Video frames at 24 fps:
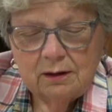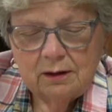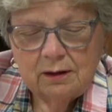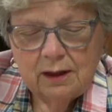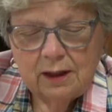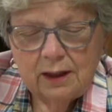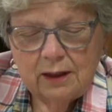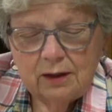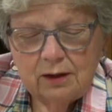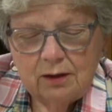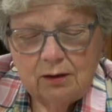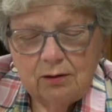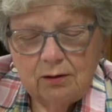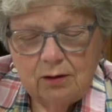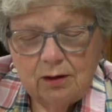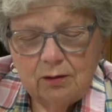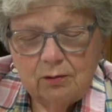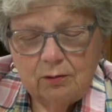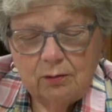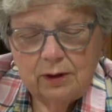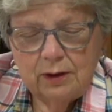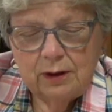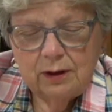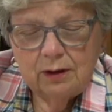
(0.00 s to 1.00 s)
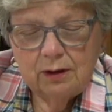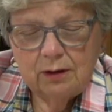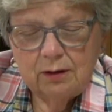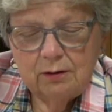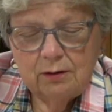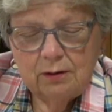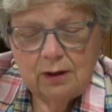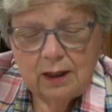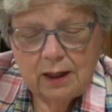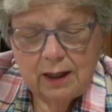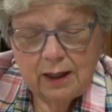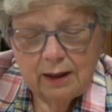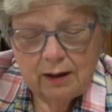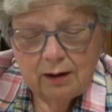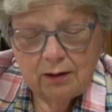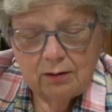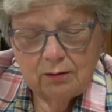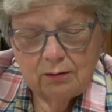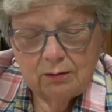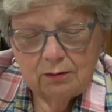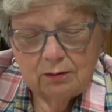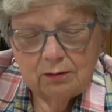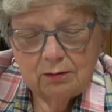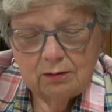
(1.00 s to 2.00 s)
Thank you that we know
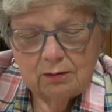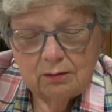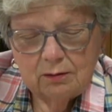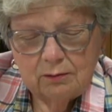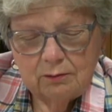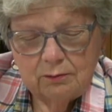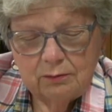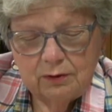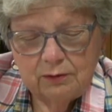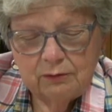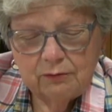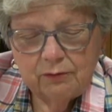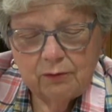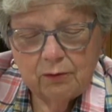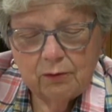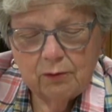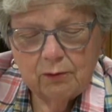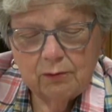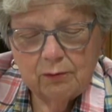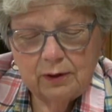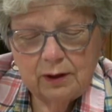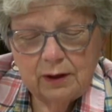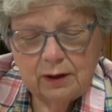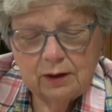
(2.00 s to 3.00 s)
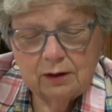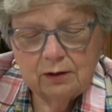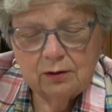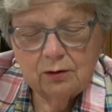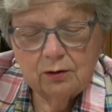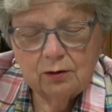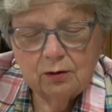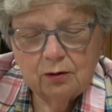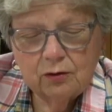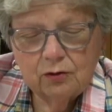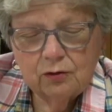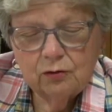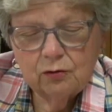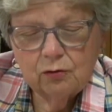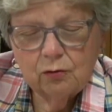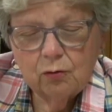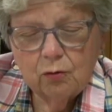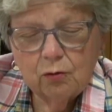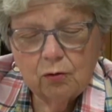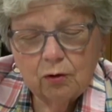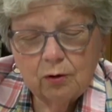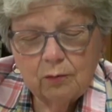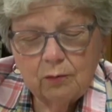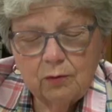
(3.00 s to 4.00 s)
now, before we enter a
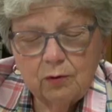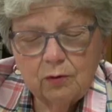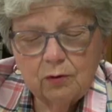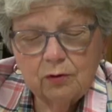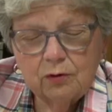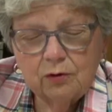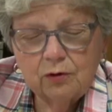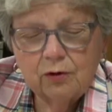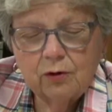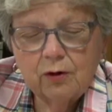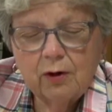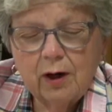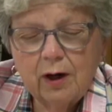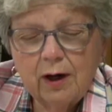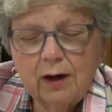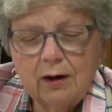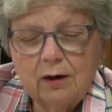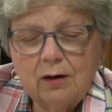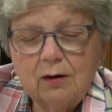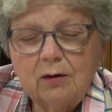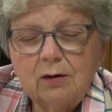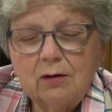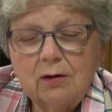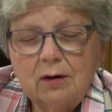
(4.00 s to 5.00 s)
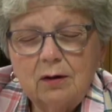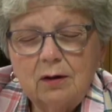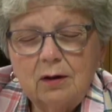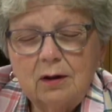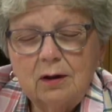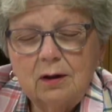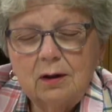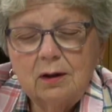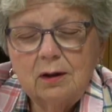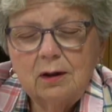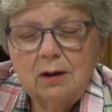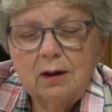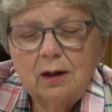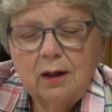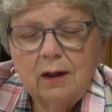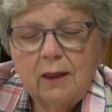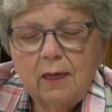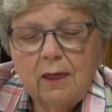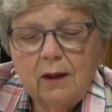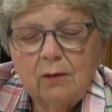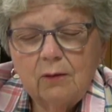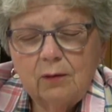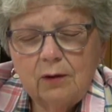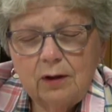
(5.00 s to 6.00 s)
storm or a trial,
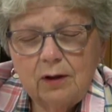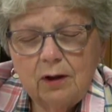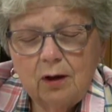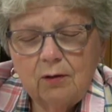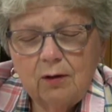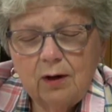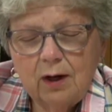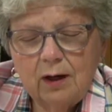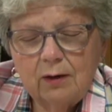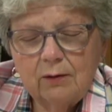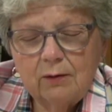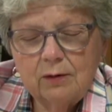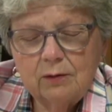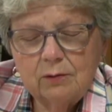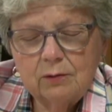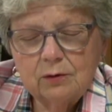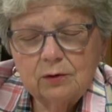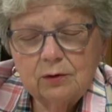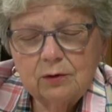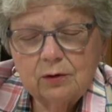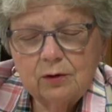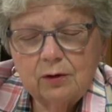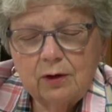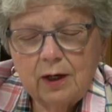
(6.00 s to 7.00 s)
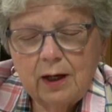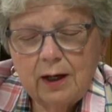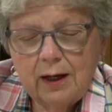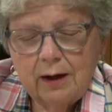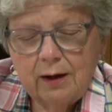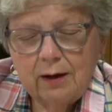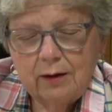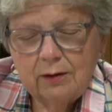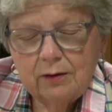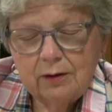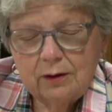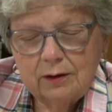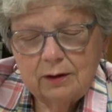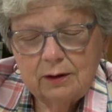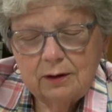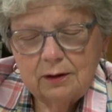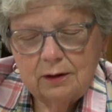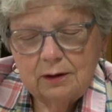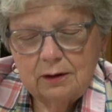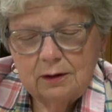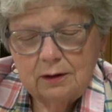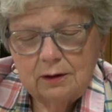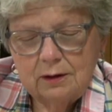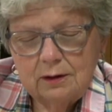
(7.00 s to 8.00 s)
we know how it will turn out.
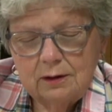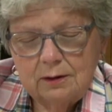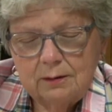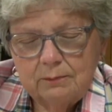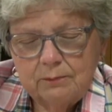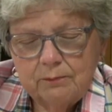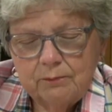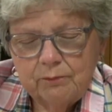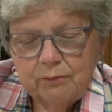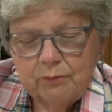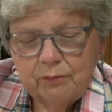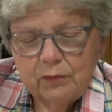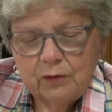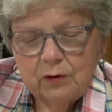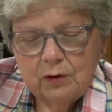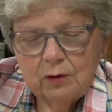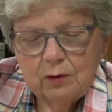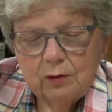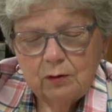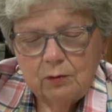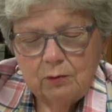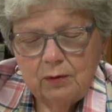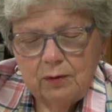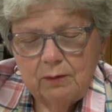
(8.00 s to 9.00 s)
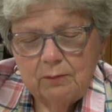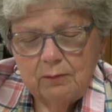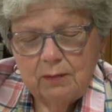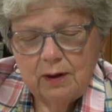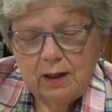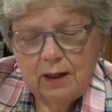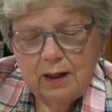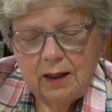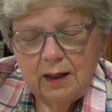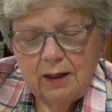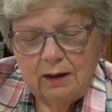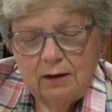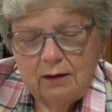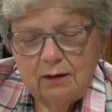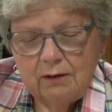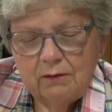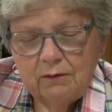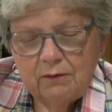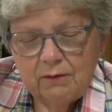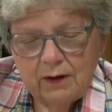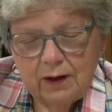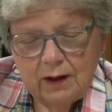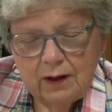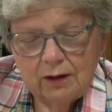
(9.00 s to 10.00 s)
We may
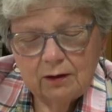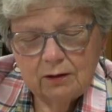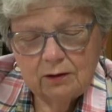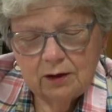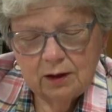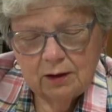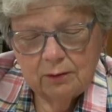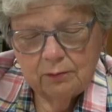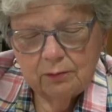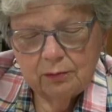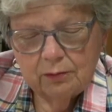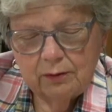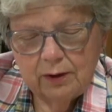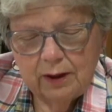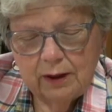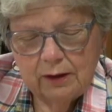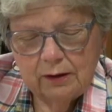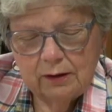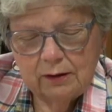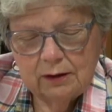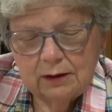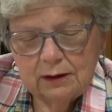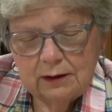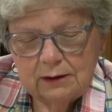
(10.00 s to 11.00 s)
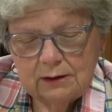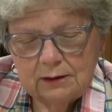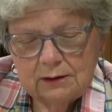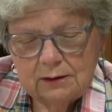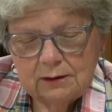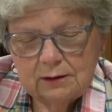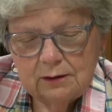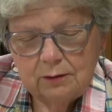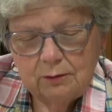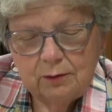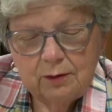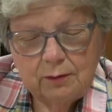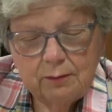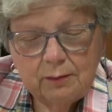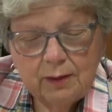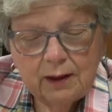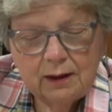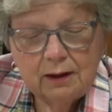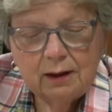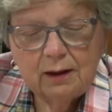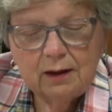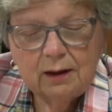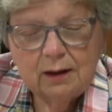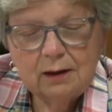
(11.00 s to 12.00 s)
fail temporarily. We
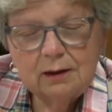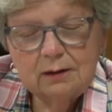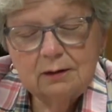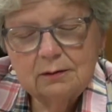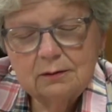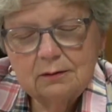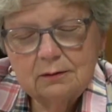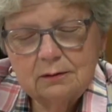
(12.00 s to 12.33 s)
may not.